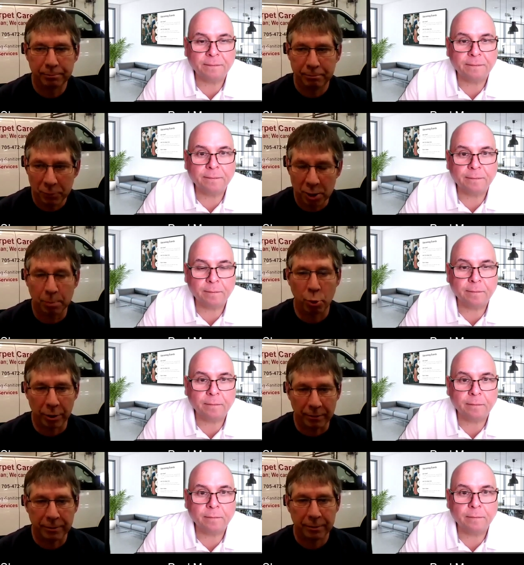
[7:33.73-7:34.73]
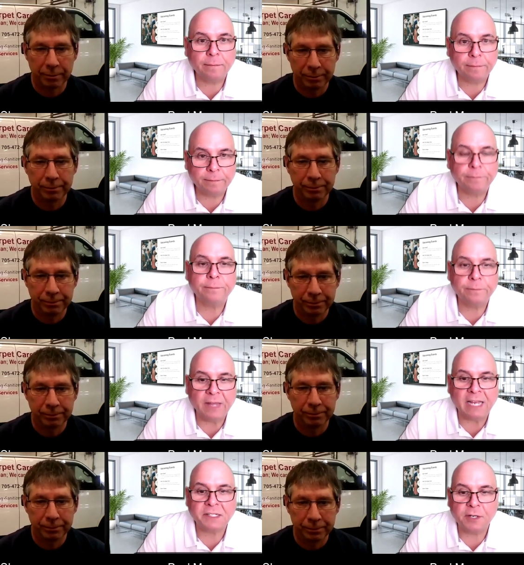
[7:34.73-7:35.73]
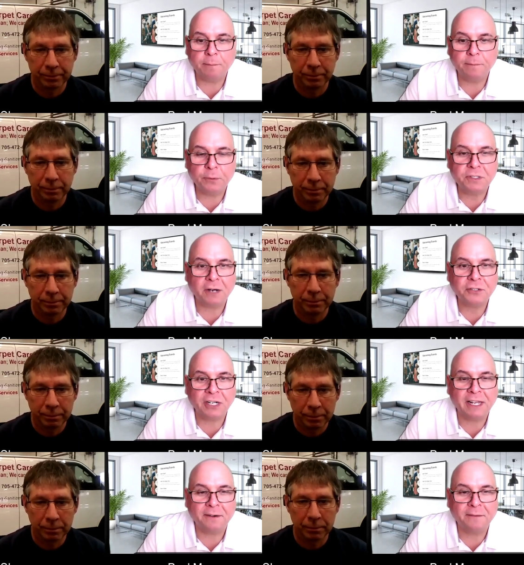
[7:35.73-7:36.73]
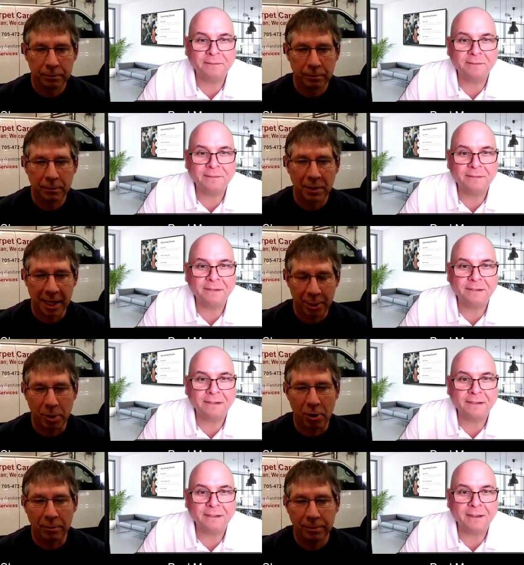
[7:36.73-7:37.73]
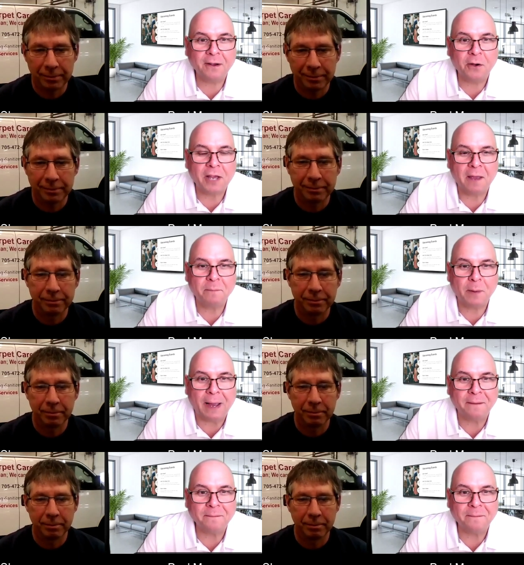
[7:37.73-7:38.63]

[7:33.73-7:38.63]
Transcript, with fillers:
Speaker 1: support.
Speaker 2: Thanks, Jim. We'll talk to you later. Thank you, Paul. Okay, bye bye.